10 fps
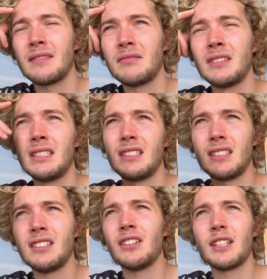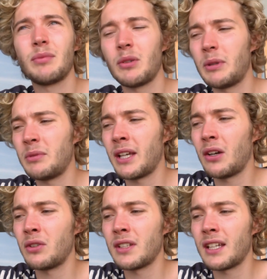And, you know, as people get
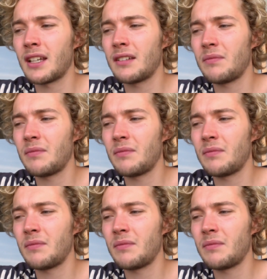older, they get